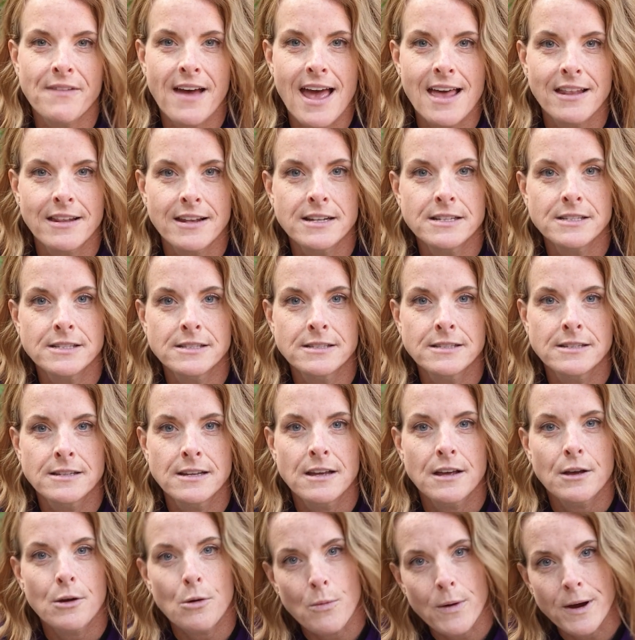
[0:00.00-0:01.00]
Violence
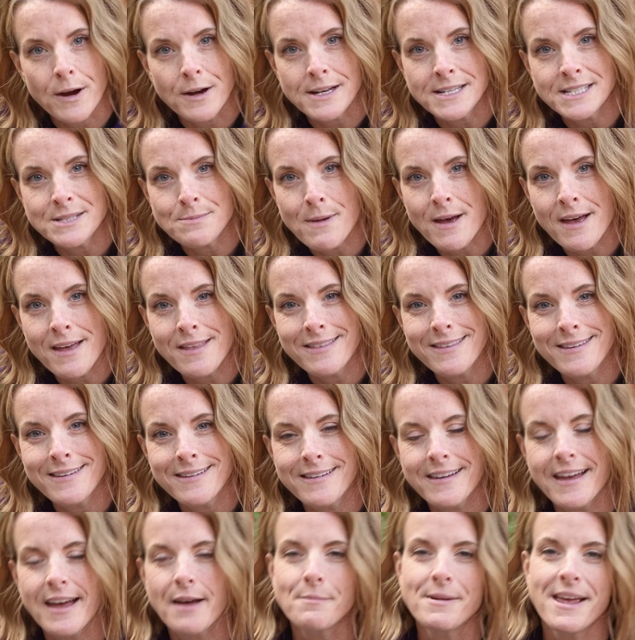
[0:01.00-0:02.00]
Awareness Month?
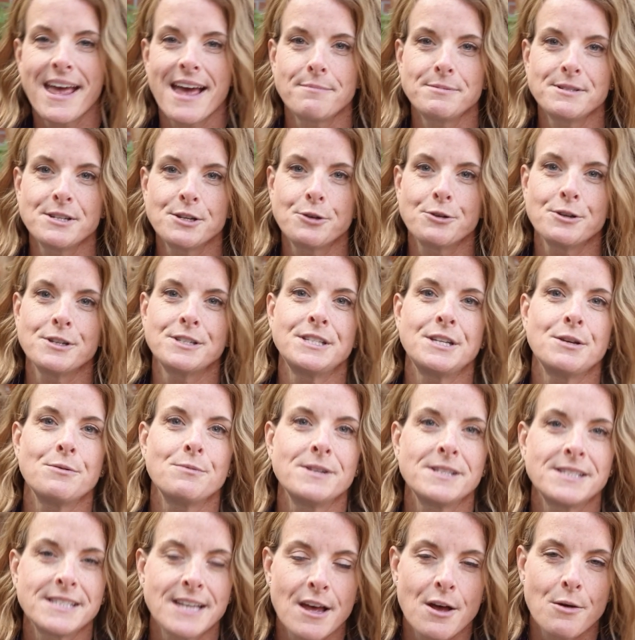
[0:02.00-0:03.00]
I'm Captain Christy
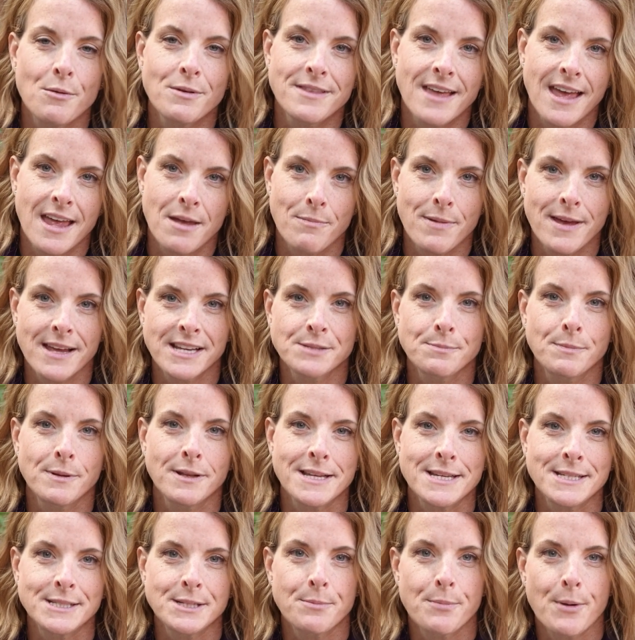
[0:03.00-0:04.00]
Wenzel with the Apex
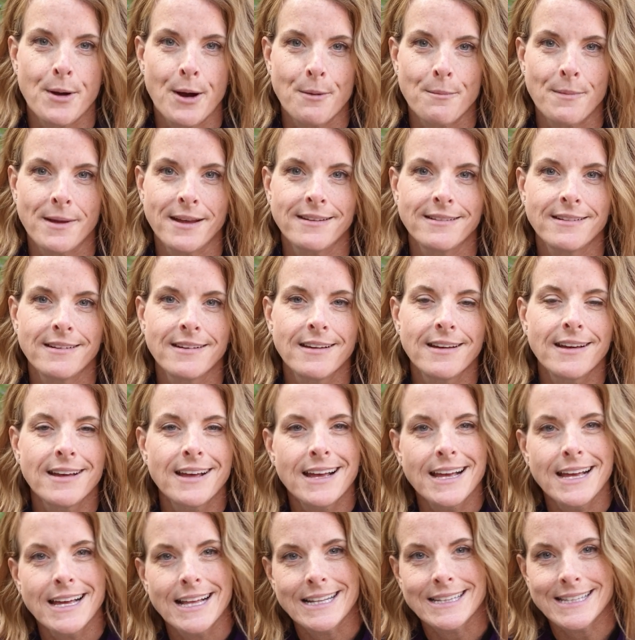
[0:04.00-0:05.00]
Police Department.
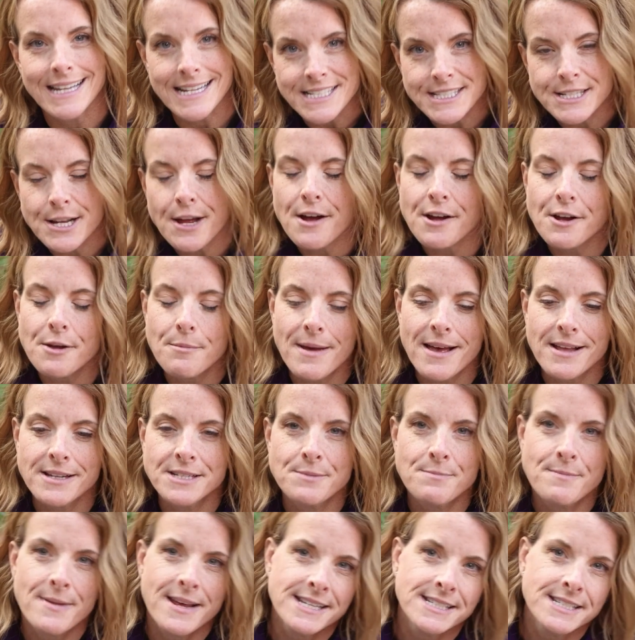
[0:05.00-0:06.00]
Let's talk about
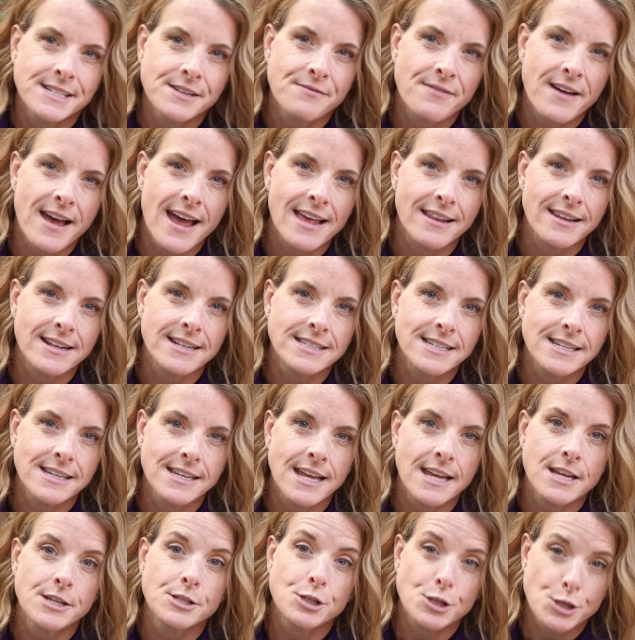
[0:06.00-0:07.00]
domestic violence in
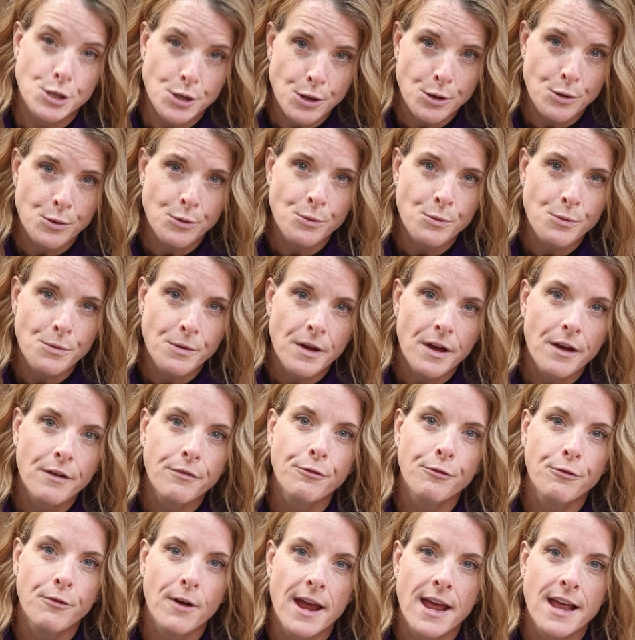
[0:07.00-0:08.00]
case you, a
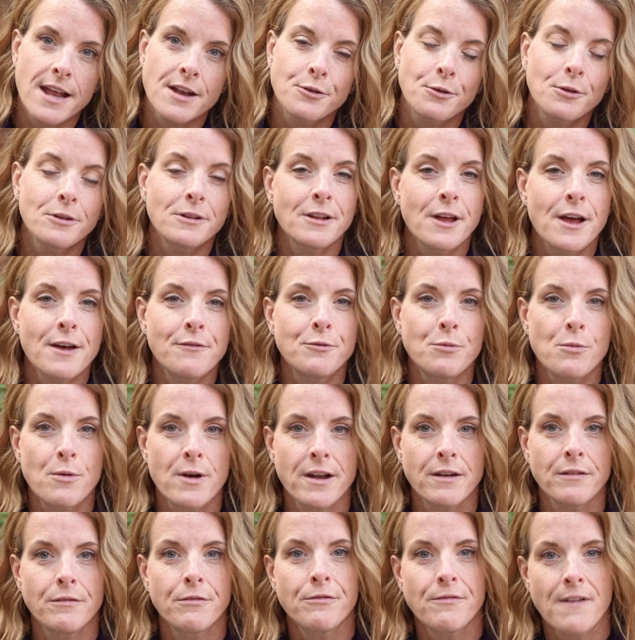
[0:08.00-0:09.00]
friend, or loved
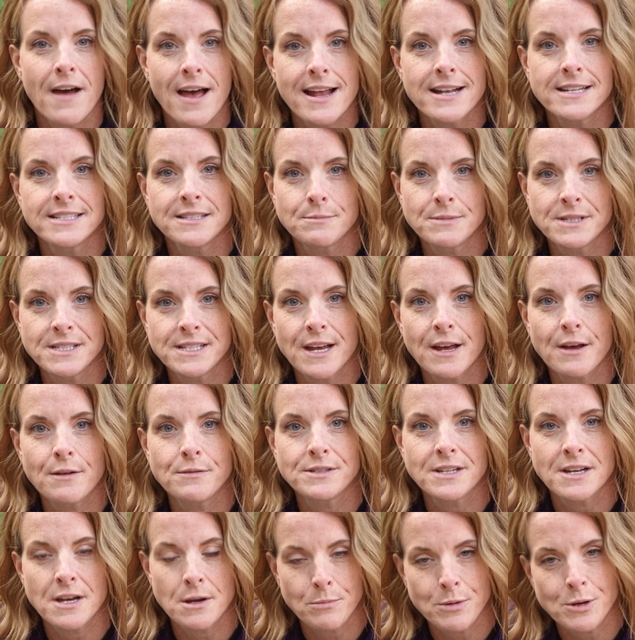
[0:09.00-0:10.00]
one finds
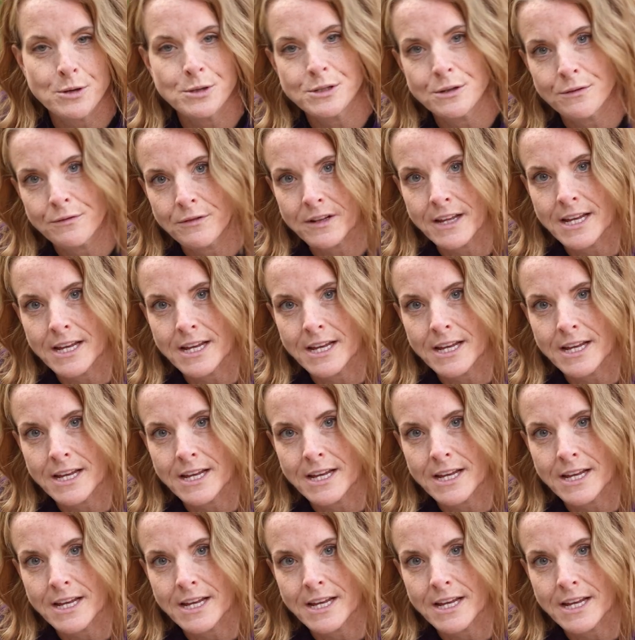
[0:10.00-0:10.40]
themselves in an abusive